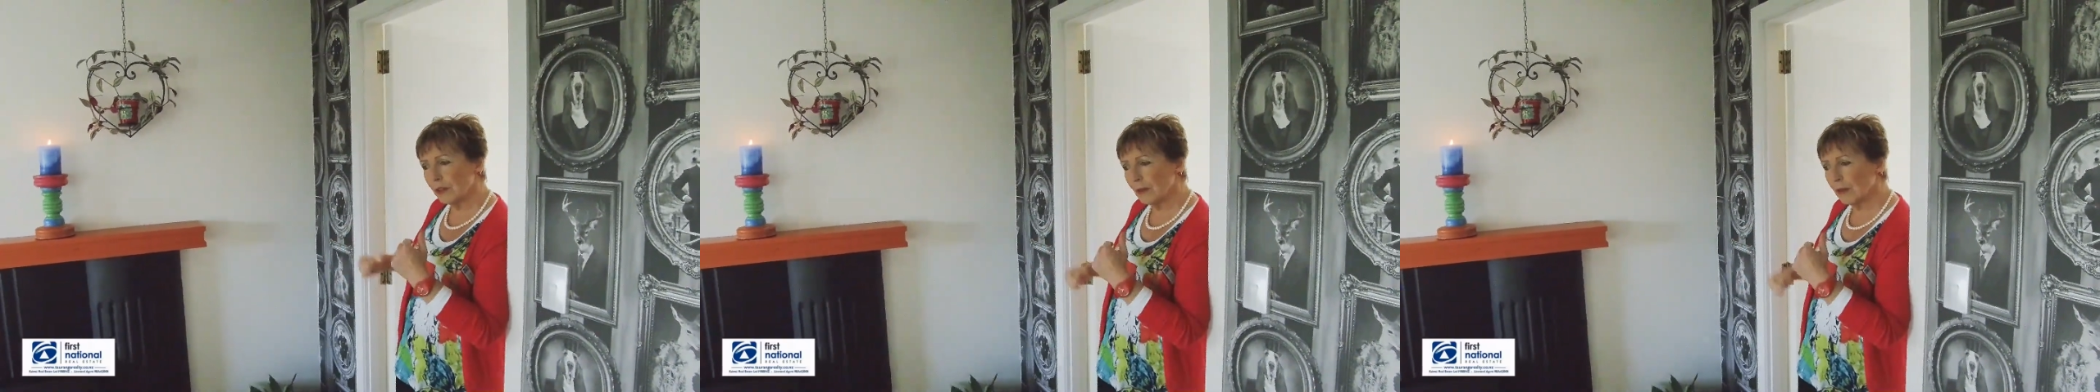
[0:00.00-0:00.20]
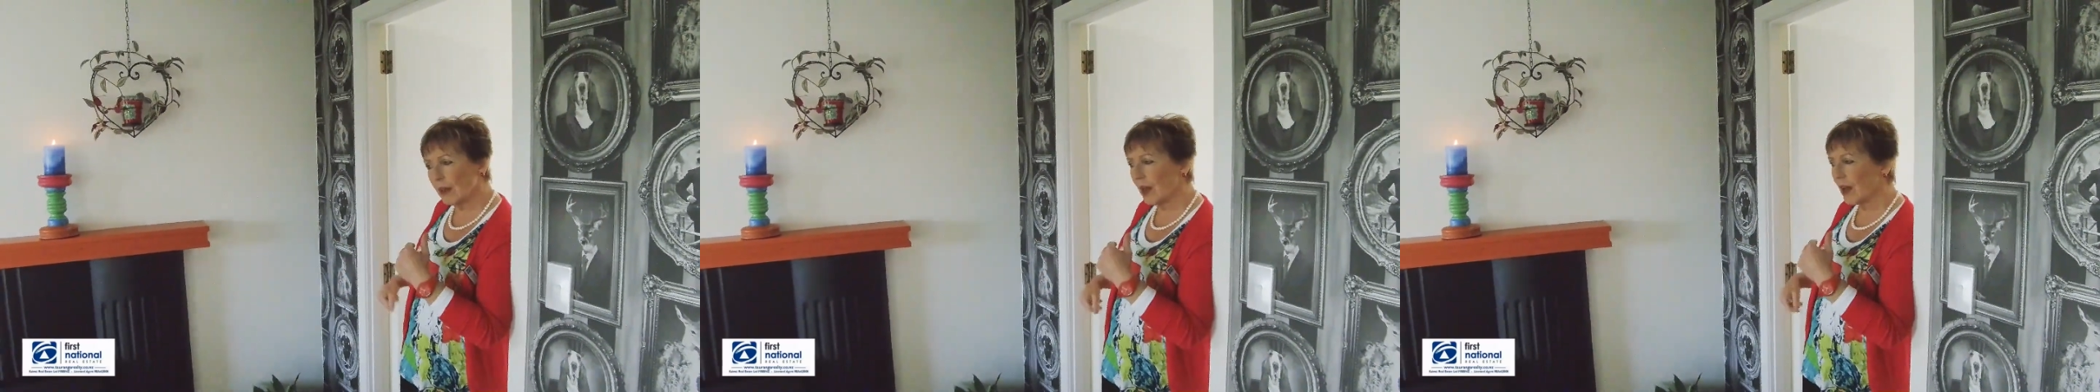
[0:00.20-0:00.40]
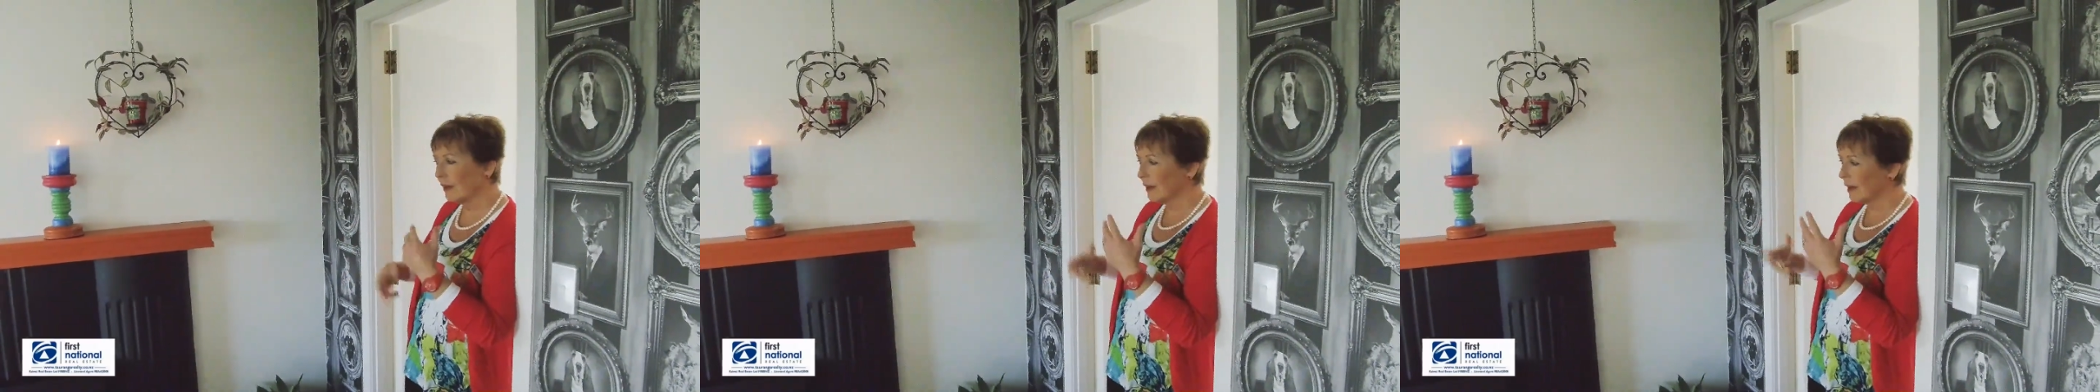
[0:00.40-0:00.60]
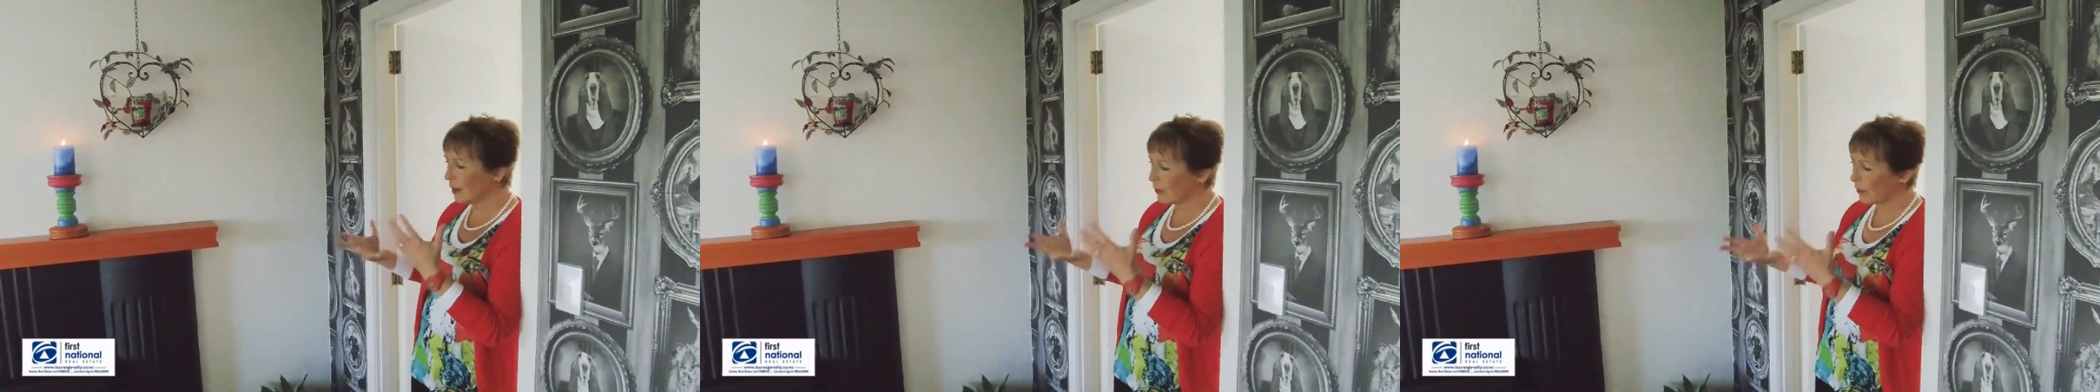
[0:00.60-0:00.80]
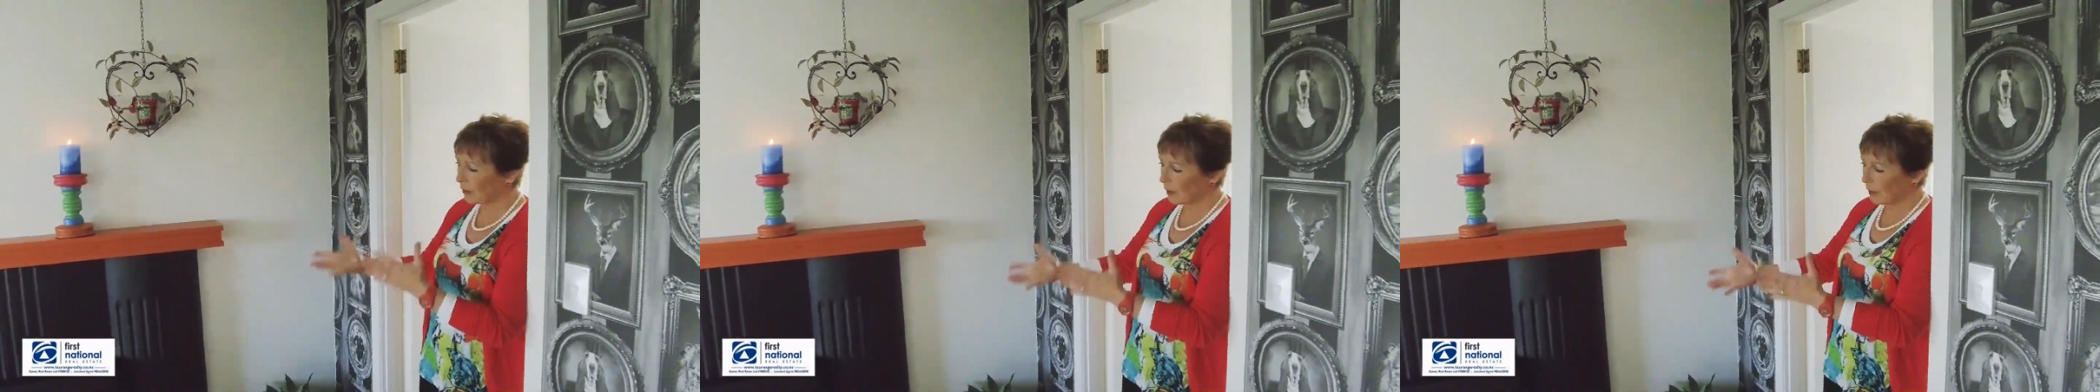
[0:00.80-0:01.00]
new
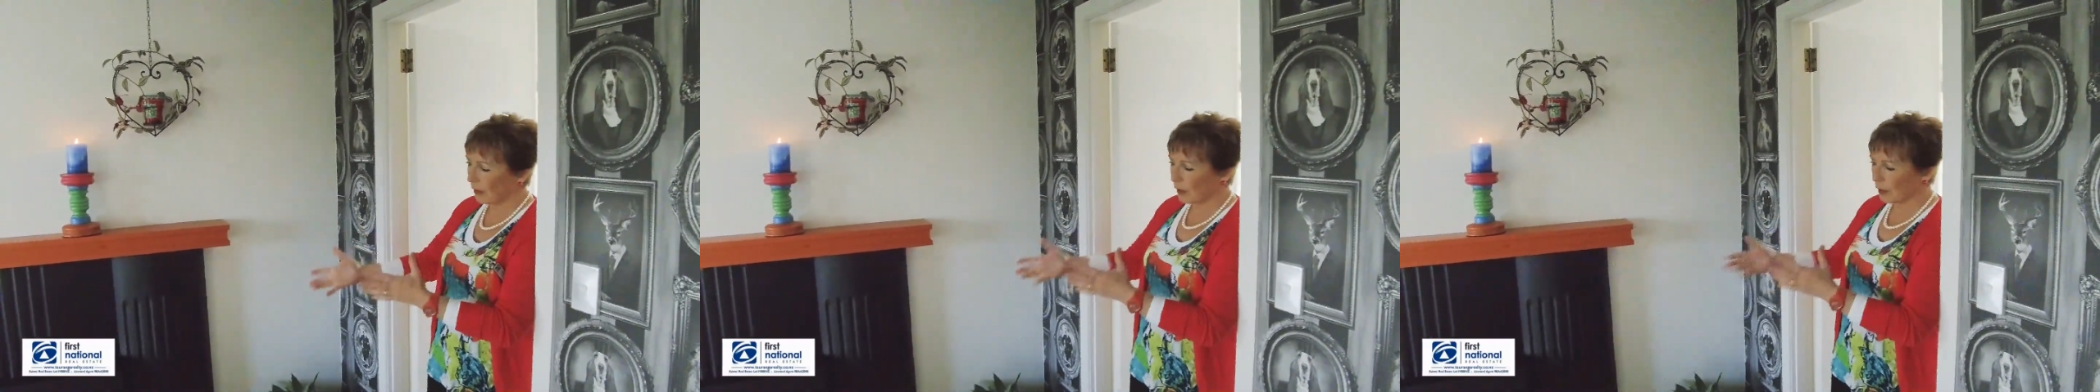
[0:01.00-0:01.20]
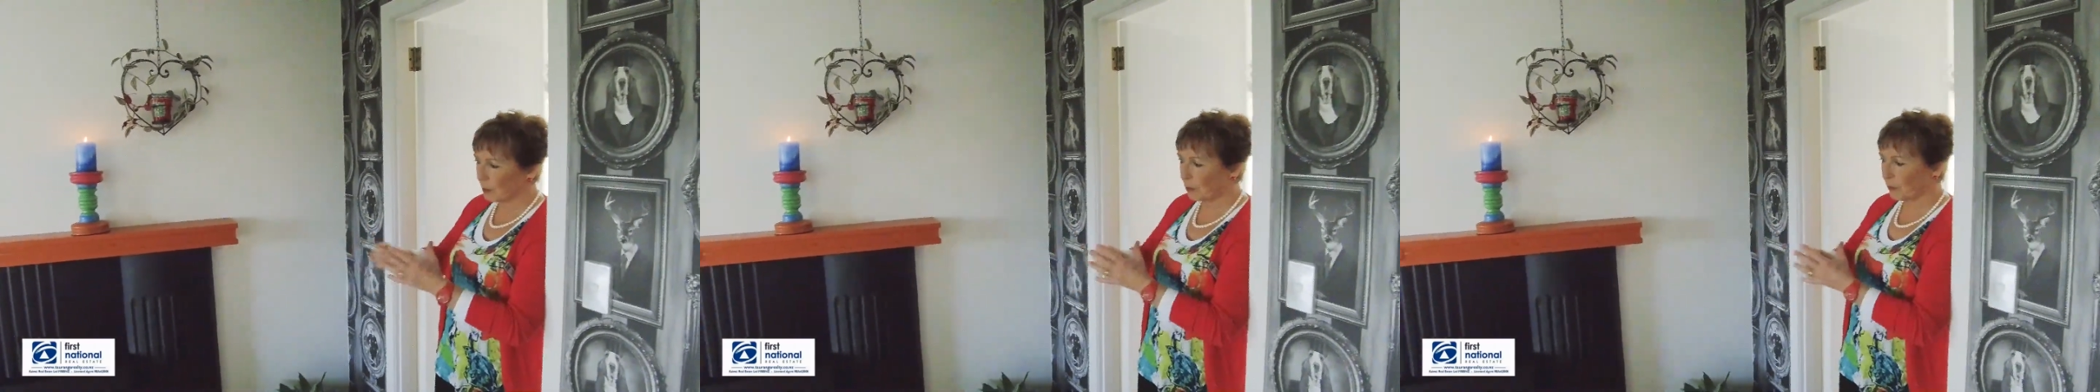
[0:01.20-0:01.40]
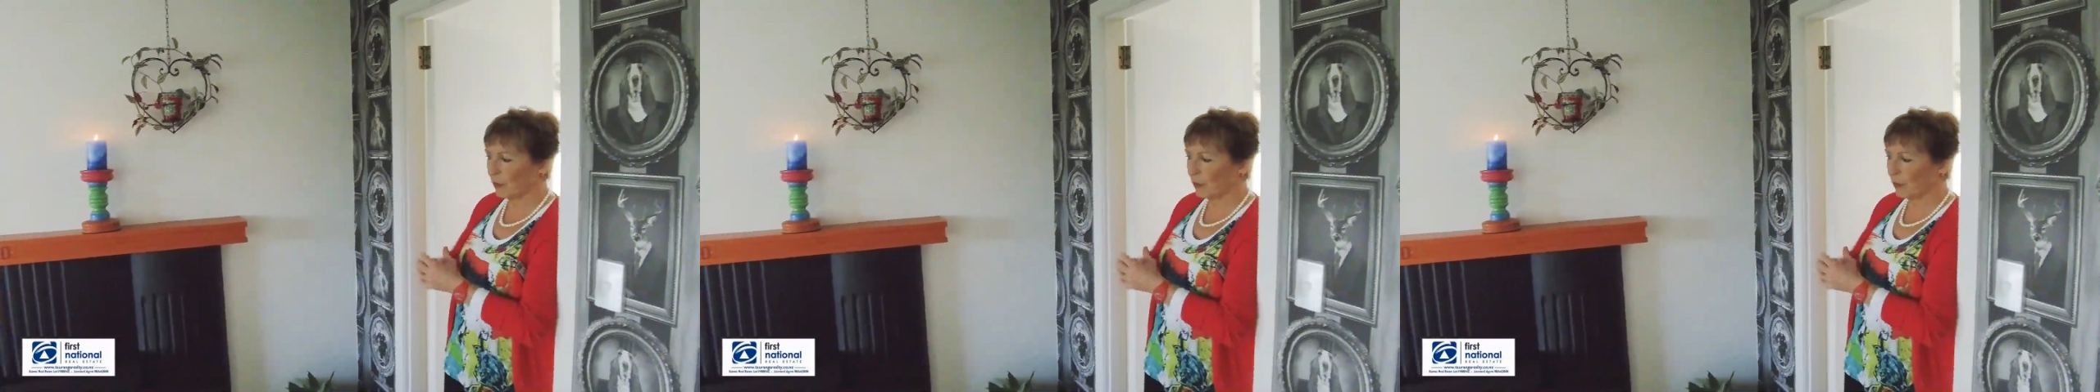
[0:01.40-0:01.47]
lino, and a